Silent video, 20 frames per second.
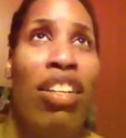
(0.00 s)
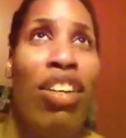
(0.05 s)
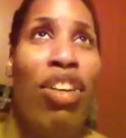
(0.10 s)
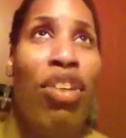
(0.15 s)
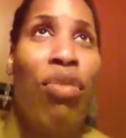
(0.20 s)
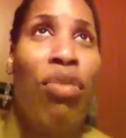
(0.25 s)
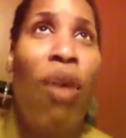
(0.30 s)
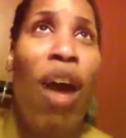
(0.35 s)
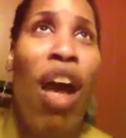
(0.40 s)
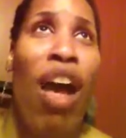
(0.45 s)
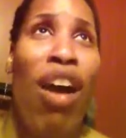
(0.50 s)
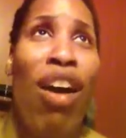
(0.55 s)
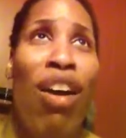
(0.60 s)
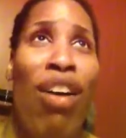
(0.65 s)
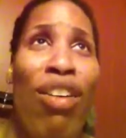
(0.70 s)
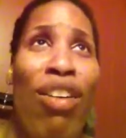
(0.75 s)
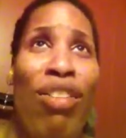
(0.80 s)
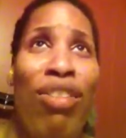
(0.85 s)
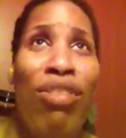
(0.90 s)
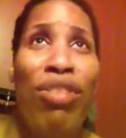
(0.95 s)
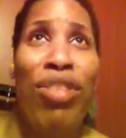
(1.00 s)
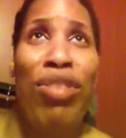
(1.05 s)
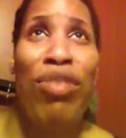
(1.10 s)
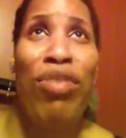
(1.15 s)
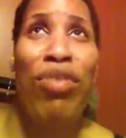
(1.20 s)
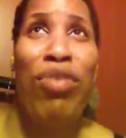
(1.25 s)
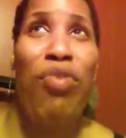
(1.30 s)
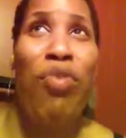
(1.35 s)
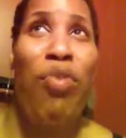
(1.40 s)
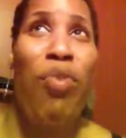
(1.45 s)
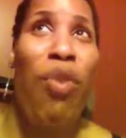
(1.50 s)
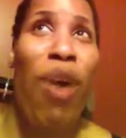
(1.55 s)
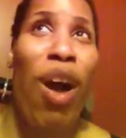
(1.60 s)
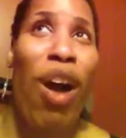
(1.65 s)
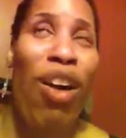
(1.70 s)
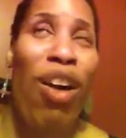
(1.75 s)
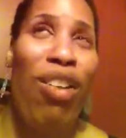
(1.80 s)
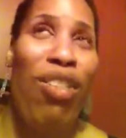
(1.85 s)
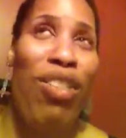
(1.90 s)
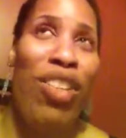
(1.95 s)
crawls,
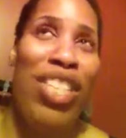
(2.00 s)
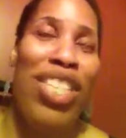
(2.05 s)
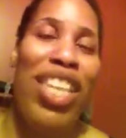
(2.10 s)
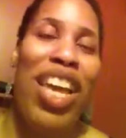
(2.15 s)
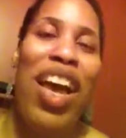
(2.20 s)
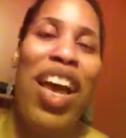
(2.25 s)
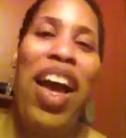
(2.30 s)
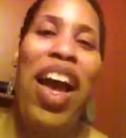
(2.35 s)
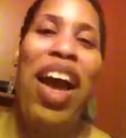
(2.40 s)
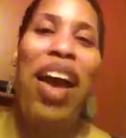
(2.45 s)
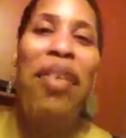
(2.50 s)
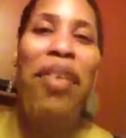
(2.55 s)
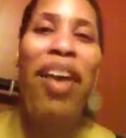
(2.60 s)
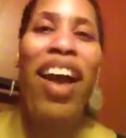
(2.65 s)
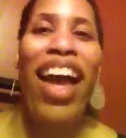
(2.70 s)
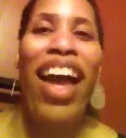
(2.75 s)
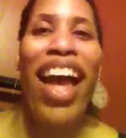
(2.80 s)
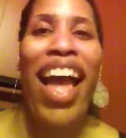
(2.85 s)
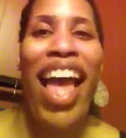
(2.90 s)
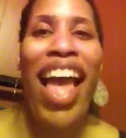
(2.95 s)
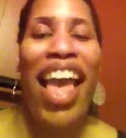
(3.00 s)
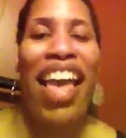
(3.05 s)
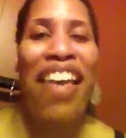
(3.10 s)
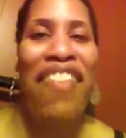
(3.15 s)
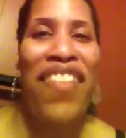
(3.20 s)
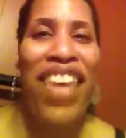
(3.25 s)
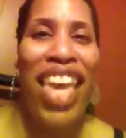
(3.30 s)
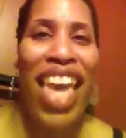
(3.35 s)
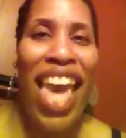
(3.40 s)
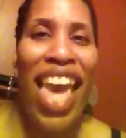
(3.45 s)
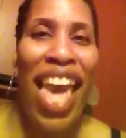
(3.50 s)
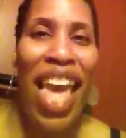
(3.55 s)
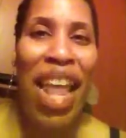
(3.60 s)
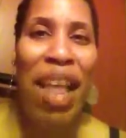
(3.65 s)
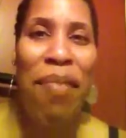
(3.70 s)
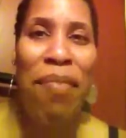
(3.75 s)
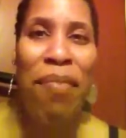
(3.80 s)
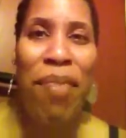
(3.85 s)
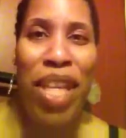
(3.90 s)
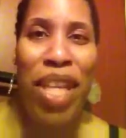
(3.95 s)
walks, if it
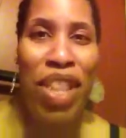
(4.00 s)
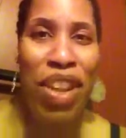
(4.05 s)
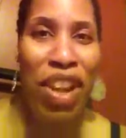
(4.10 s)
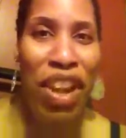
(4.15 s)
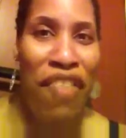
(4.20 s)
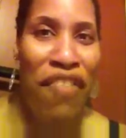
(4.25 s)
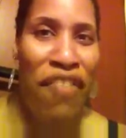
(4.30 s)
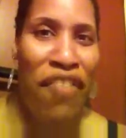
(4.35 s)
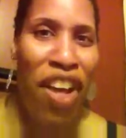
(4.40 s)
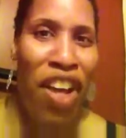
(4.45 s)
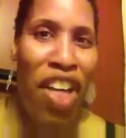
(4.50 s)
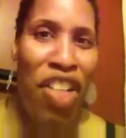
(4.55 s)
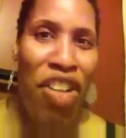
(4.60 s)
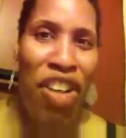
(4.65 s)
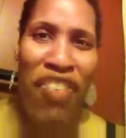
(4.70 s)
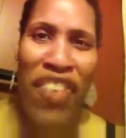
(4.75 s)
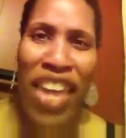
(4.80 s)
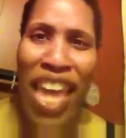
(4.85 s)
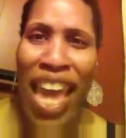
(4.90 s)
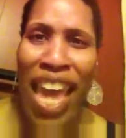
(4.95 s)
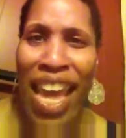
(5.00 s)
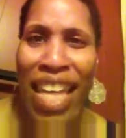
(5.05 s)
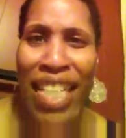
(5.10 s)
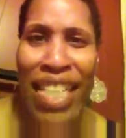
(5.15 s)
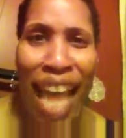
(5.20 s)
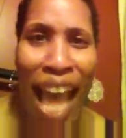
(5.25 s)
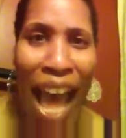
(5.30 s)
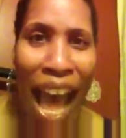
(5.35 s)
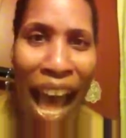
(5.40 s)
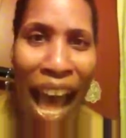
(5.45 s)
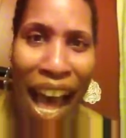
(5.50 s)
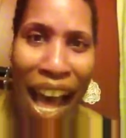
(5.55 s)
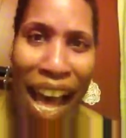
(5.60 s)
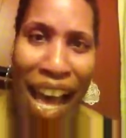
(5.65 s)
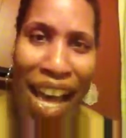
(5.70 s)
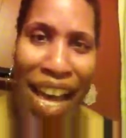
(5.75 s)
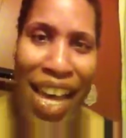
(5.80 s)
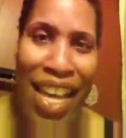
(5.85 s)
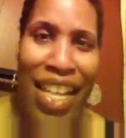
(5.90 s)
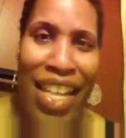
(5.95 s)
had a mother and father, if it has
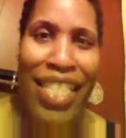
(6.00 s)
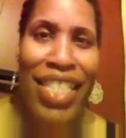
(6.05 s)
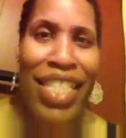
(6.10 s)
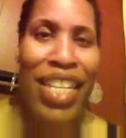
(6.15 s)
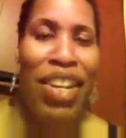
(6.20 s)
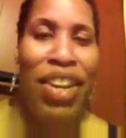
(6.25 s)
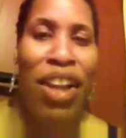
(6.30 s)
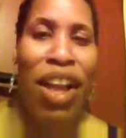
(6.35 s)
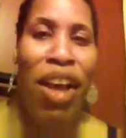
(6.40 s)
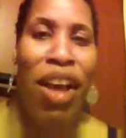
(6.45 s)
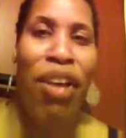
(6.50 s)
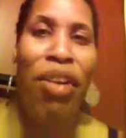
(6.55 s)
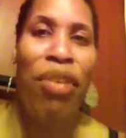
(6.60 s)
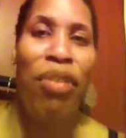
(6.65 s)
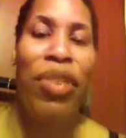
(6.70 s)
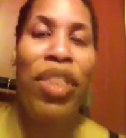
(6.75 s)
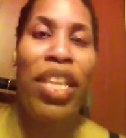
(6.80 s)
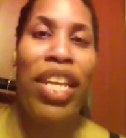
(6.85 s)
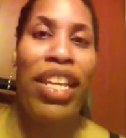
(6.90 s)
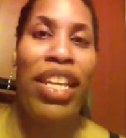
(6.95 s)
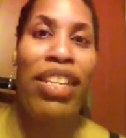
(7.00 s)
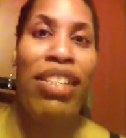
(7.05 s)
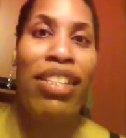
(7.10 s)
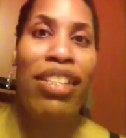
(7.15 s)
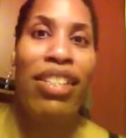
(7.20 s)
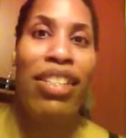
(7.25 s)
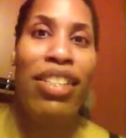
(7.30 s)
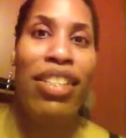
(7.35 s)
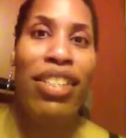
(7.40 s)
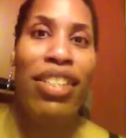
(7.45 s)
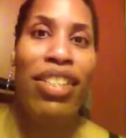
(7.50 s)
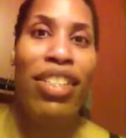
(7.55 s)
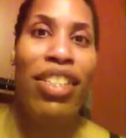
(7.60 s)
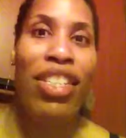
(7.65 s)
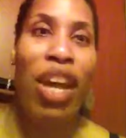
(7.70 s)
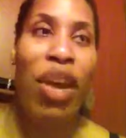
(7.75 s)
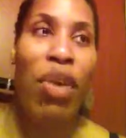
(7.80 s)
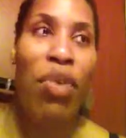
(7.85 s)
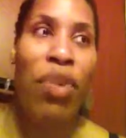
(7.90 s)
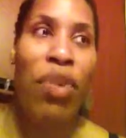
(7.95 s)
eyes, then
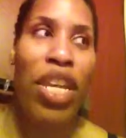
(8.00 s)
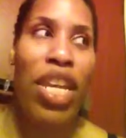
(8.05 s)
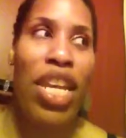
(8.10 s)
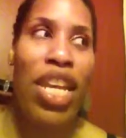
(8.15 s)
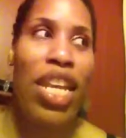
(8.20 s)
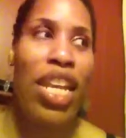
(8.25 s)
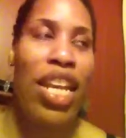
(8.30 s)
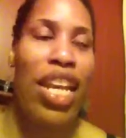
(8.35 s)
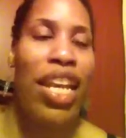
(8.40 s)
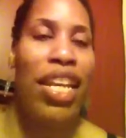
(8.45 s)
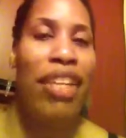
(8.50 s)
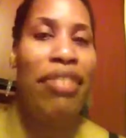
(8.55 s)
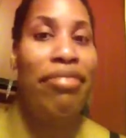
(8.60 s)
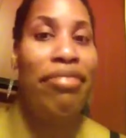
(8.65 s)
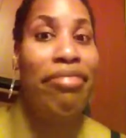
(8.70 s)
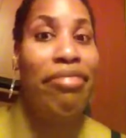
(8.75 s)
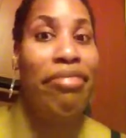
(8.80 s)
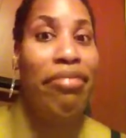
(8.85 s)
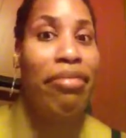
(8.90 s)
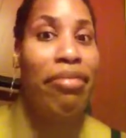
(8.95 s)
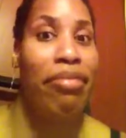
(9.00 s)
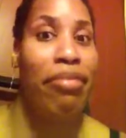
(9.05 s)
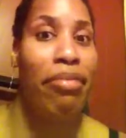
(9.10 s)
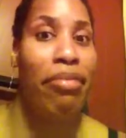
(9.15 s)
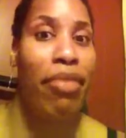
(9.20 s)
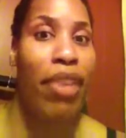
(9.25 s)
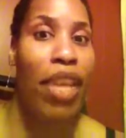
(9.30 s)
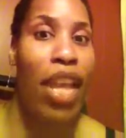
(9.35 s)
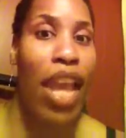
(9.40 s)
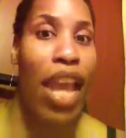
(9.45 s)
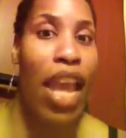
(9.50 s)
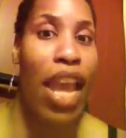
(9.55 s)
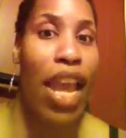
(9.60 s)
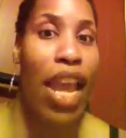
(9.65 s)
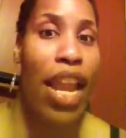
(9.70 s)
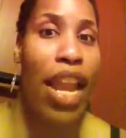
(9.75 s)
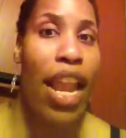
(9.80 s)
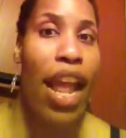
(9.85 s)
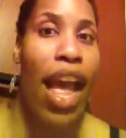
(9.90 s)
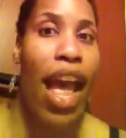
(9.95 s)
don't eat it.
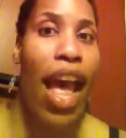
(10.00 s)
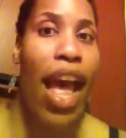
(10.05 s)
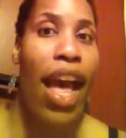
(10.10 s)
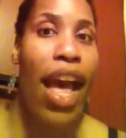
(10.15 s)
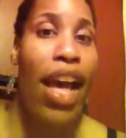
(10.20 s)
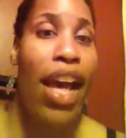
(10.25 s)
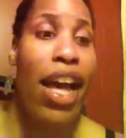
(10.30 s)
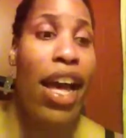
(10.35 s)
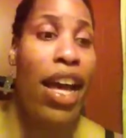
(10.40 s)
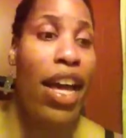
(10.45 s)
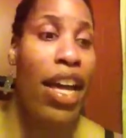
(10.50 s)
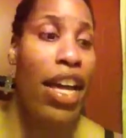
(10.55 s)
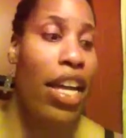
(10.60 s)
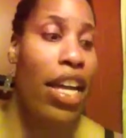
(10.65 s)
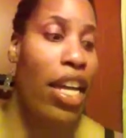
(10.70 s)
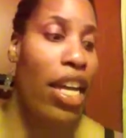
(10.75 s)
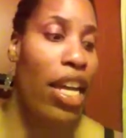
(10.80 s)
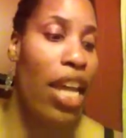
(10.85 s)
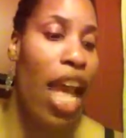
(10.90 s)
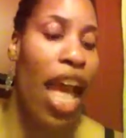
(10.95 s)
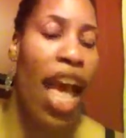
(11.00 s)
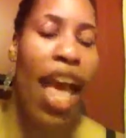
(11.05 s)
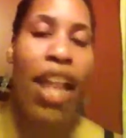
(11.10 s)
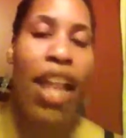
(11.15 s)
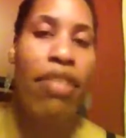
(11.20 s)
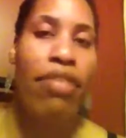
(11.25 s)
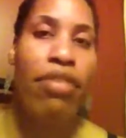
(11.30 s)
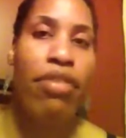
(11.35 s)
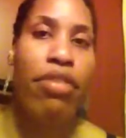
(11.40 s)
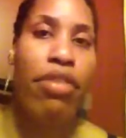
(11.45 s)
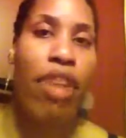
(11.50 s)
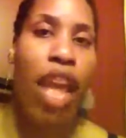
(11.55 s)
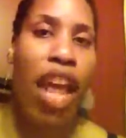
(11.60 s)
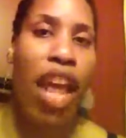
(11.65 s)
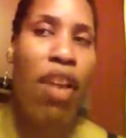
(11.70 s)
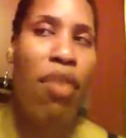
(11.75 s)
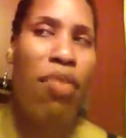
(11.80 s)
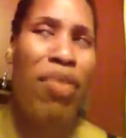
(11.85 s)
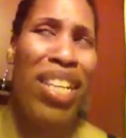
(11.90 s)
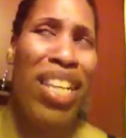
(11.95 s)
And I
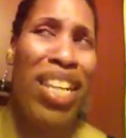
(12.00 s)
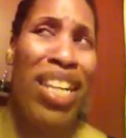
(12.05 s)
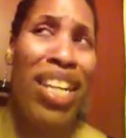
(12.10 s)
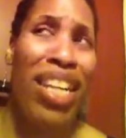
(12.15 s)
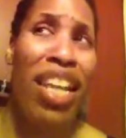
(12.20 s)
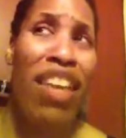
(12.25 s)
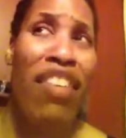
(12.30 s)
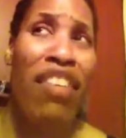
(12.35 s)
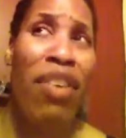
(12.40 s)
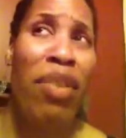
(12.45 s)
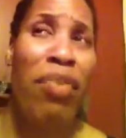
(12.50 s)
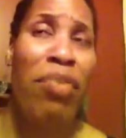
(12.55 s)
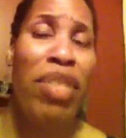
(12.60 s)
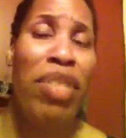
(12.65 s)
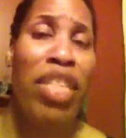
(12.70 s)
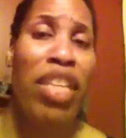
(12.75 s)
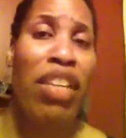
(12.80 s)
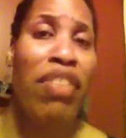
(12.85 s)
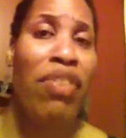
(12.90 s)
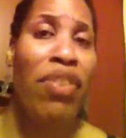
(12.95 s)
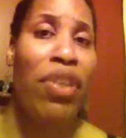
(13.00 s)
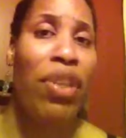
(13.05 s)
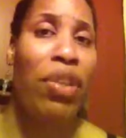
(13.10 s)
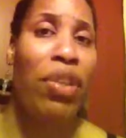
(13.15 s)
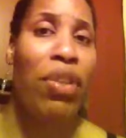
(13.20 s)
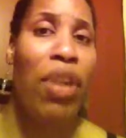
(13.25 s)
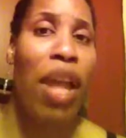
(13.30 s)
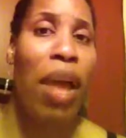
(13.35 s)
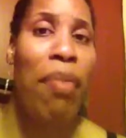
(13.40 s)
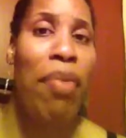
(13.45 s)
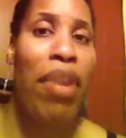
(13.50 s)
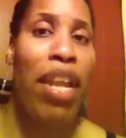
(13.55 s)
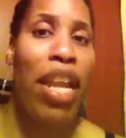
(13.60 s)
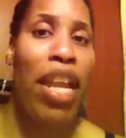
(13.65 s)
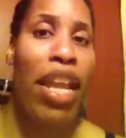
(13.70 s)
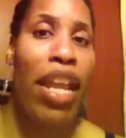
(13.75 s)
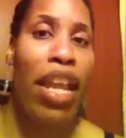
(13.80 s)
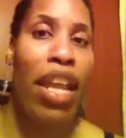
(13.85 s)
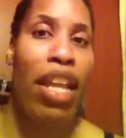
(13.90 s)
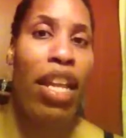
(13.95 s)
don't plan to give up seafood. I mean,
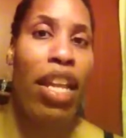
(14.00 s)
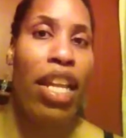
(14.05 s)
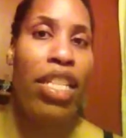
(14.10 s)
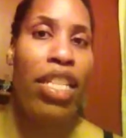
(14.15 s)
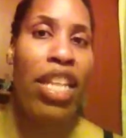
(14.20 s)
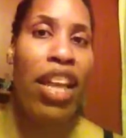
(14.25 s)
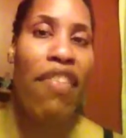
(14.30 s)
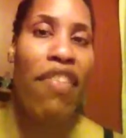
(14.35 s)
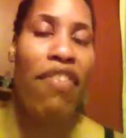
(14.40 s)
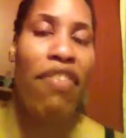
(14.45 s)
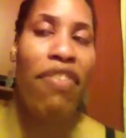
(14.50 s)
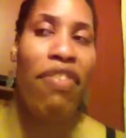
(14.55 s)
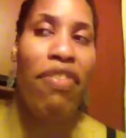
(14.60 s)
like, unless I